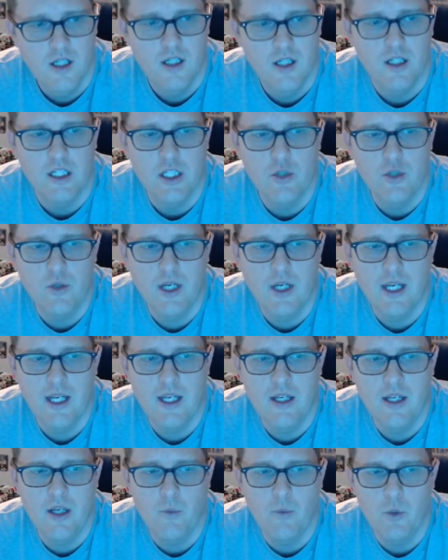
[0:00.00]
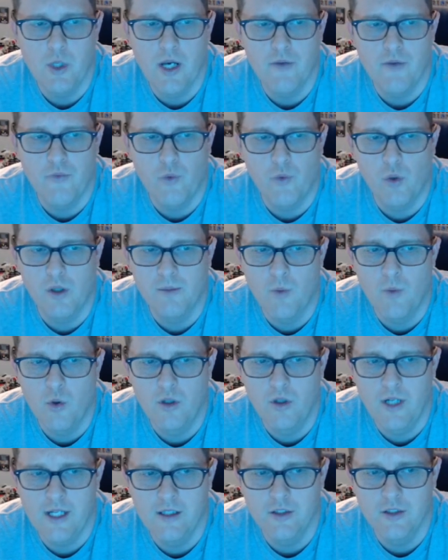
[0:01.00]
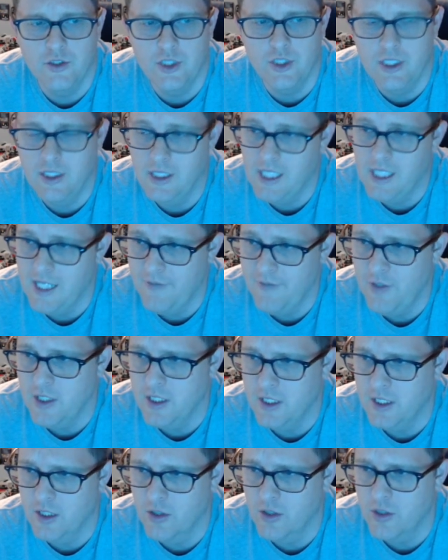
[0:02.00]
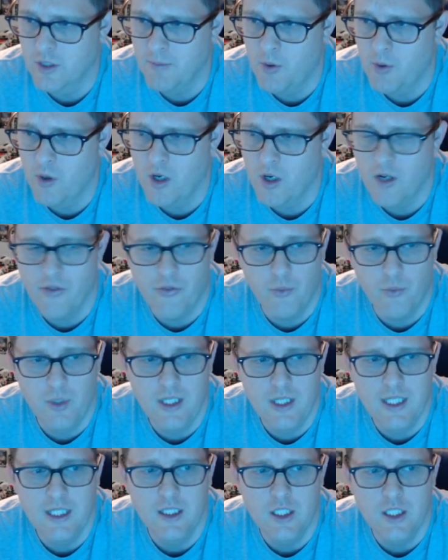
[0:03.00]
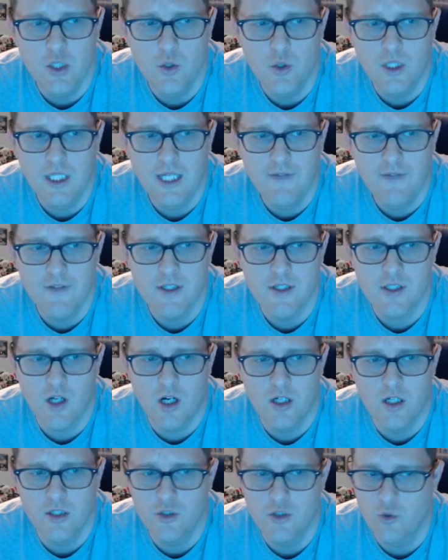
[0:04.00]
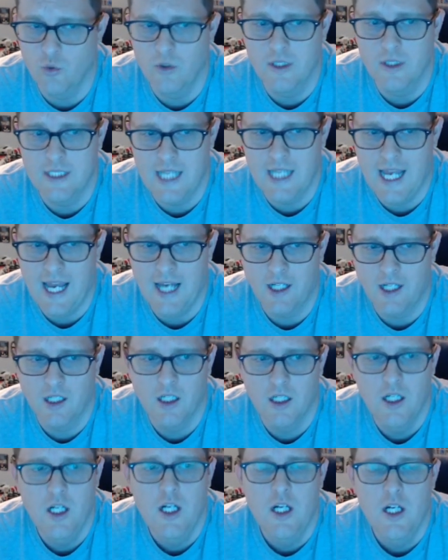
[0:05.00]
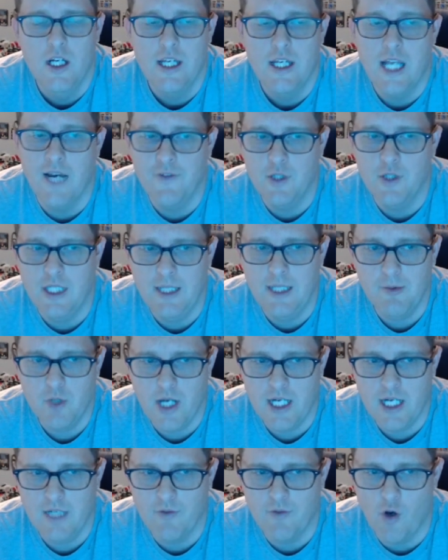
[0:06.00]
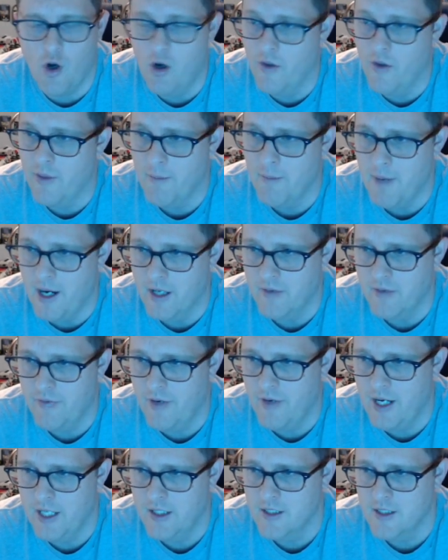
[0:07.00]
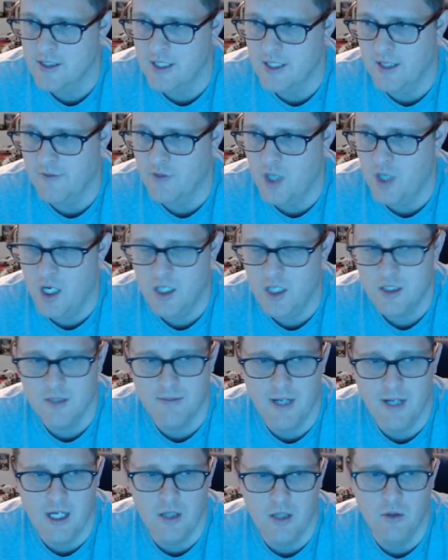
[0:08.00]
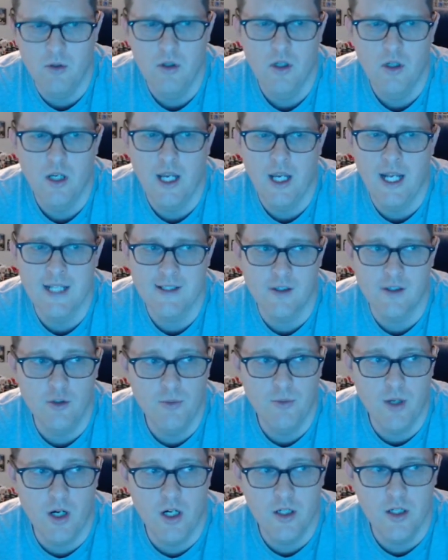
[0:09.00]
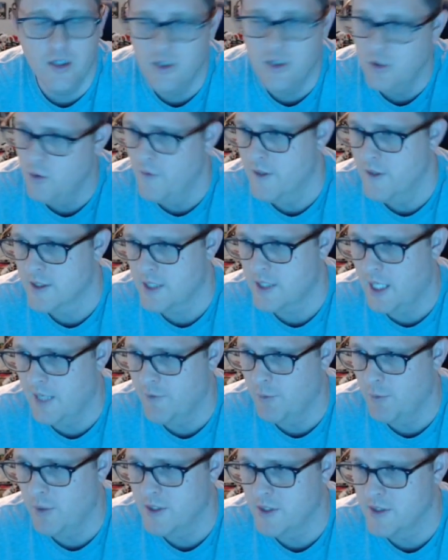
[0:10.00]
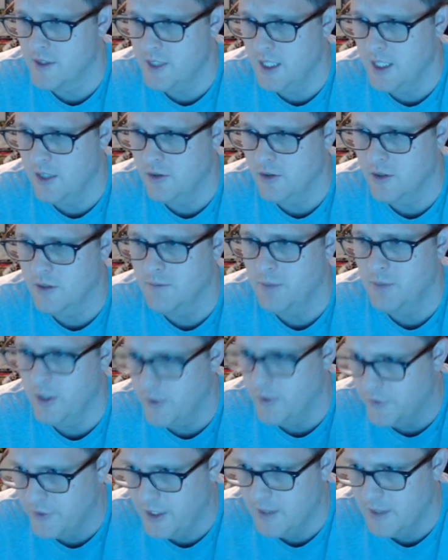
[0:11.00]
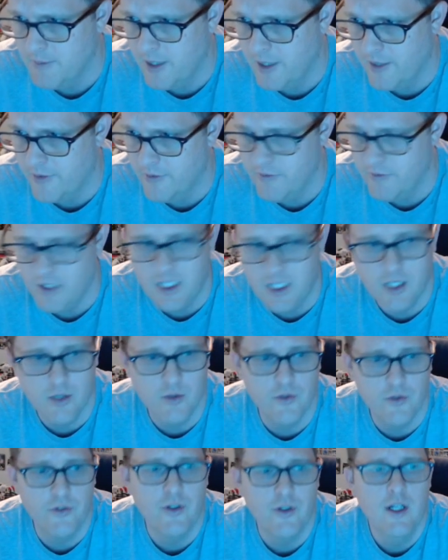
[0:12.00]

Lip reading: you can, when you have 4 or more energy, if you didn't kill your opponent on 3, you can give this card dual attack. Now, if you keep track of all the modifiers that I've talked about, and it's a little bit hard to do in this kind of a presentation, but you see it in my other videos,